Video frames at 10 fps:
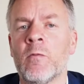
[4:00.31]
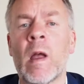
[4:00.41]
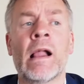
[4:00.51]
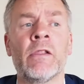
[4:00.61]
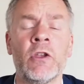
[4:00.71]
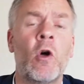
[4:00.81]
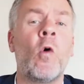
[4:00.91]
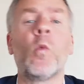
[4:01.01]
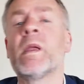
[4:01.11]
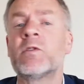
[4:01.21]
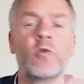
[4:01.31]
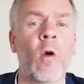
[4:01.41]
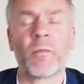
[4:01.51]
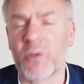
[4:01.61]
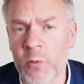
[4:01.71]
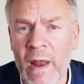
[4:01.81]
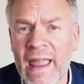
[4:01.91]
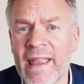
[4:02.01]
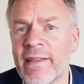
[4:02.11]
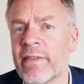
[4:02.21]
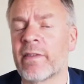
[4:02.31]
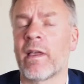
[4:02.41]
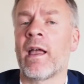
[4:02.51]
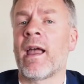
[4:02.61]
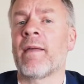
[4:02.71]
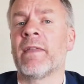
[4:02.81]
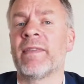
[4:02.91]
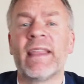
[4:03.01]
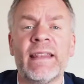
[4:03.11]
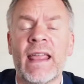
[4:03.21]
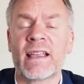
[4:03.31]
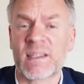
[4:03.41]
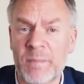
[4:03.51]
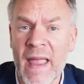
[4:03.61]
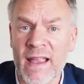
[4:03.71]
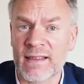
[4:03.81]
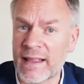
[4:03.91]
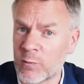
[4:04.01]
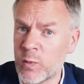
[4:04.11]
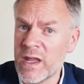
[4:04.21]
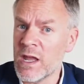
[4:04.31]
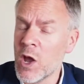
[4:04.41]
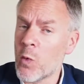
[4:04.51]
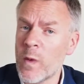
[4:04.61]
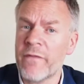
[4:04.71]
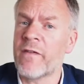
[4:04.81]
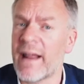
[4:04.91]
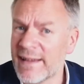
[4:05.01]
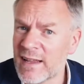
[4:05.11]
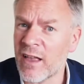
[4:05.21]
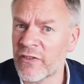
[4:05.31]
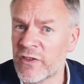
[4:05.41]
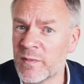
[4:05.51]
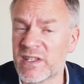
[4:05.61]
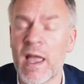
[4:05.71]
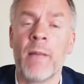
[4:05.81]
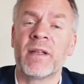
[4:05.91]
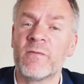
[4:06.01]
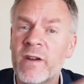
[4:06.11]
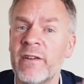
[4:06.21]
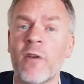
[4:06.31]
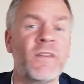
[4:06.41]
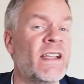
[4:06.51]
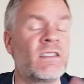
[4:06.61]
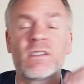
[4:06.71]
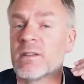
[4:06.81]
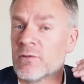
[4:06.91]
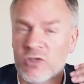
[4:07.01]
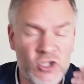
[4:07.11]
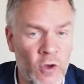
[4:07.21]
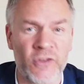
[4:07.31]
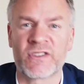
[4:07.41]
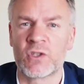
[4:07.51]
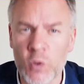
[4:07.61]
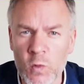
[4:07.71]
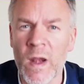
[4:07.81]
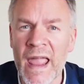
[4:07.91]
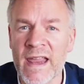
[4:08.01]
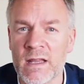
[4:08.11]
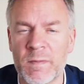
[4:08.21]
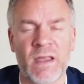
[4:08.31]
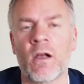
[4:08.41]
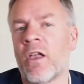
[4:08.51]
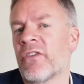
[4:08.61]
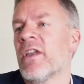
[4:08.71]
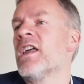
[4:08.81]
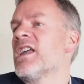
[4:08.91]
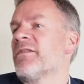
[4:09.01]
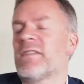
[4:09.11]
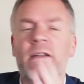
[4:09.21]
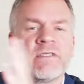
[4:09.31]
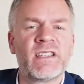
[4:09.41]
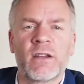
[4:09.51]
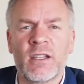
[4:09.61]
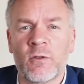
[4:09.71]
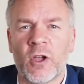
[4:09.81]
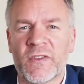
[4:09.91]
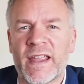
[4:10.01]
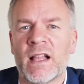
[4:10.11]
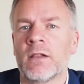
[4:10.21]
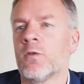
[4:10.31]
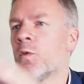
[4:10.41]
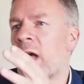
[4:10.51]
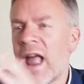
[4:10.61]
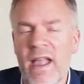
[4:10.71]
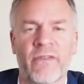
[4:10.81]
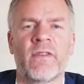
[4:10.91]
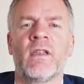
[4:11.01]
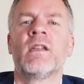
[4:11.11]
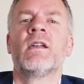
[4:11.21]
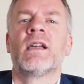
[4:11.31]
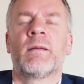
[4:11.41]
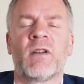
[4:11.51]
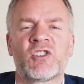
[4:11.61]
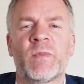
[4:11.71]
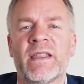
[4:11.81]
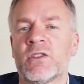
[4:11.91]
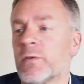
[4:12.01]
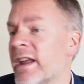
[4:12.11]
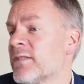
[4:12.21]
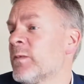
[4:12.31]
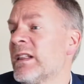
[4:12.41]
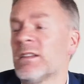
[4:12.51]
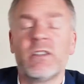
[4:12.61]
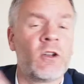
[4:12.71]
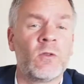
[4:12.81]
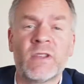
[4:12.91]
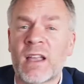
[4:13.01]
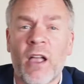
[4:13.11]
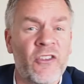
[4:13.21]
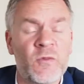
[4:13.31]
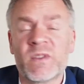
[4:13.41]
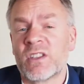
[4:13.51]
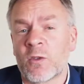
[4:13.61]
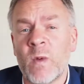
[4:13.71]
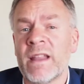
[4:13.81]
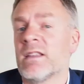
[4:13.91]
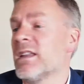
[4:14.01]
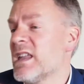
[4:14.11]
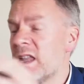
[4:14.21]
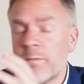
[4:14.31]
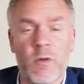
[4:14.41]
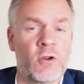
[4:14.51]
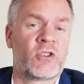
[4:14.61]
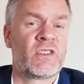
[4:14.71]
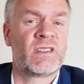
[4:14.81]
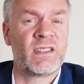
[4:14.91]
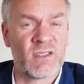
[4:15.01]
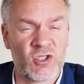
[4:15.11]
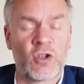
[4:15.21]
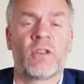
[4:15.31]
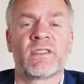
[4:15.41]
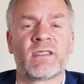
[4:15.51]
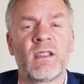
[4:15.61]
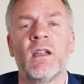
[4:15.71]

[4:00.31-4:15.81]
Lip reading: we dropped the rates, and then they expect that we find customers. But very often it's just too late, because if there is another hotel who has a much better rate, the customer is not waiting. He purchases just